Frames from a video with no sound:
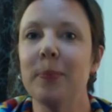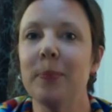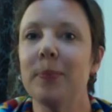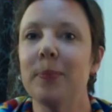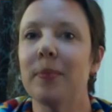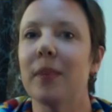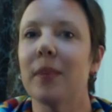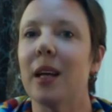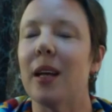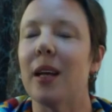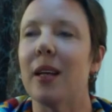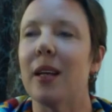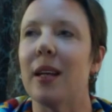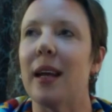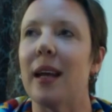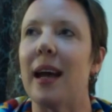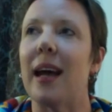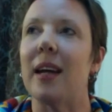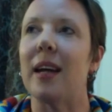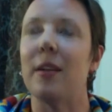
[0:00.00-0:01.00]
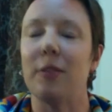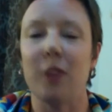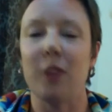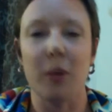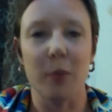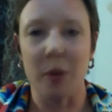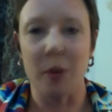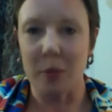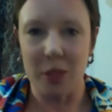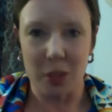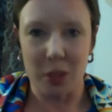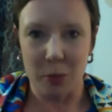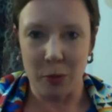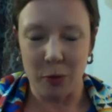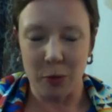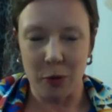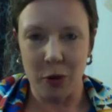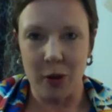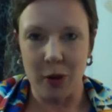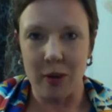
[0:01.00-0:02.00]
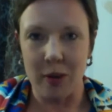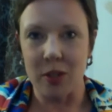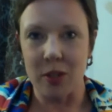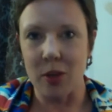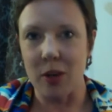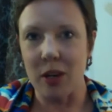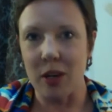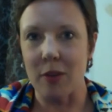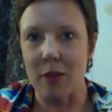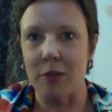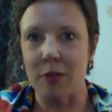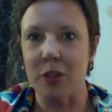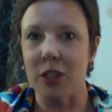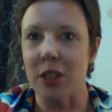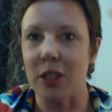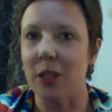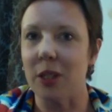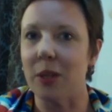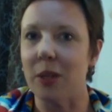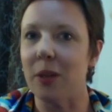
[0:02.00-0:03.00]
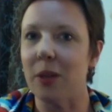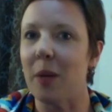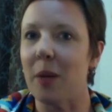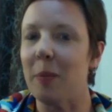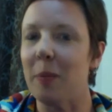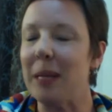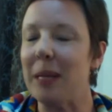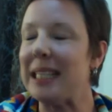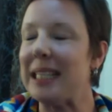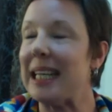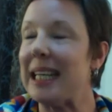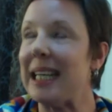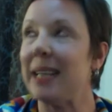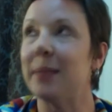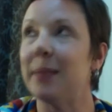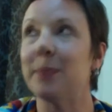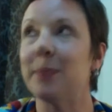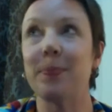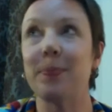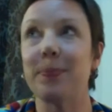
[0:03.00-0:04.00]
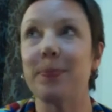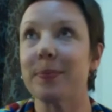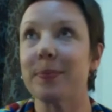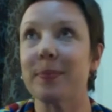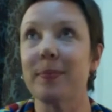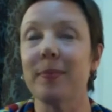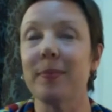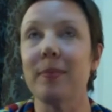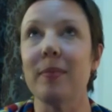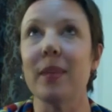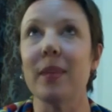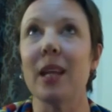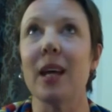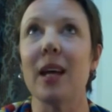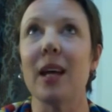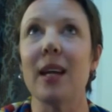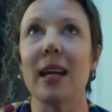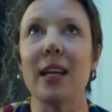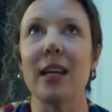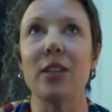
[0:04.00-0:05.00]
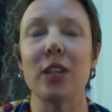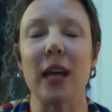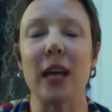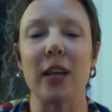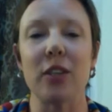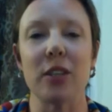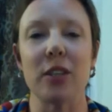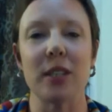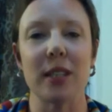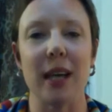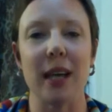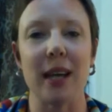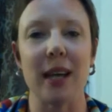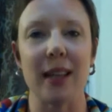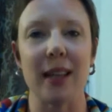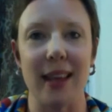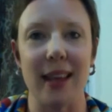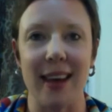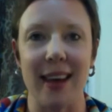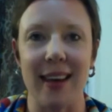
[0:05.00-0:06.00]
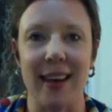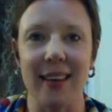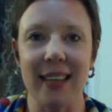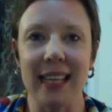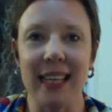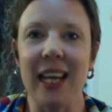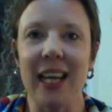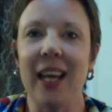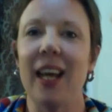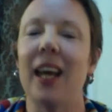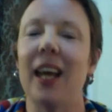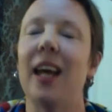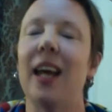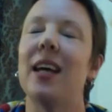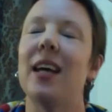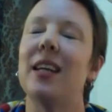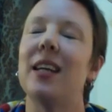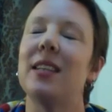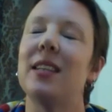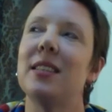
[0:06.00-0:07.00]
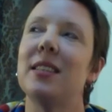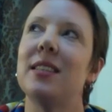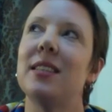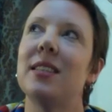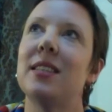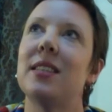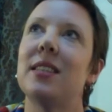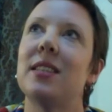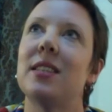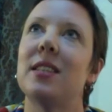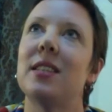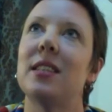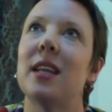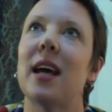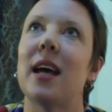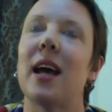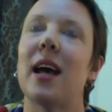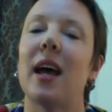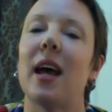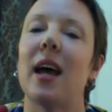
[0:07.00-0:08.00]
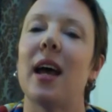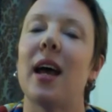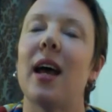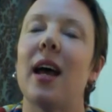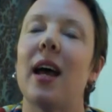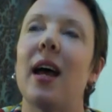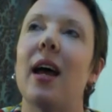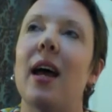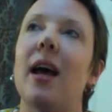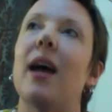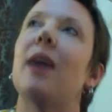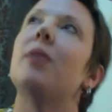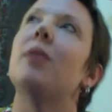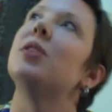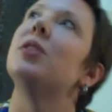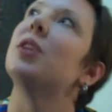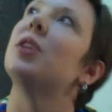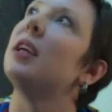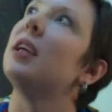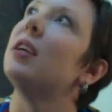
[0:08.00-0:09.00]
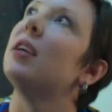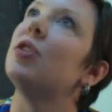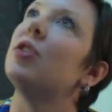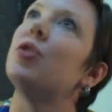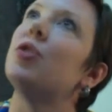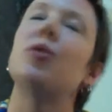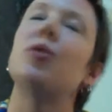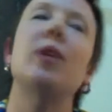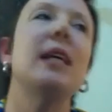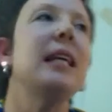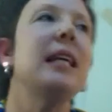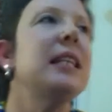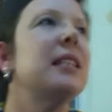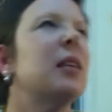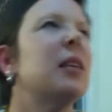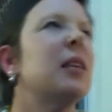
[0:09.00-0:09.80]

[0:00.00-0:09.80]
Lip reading: and I had a few moments before I was going off to a meeting, and I just sat there, and I was looking at the trees, I was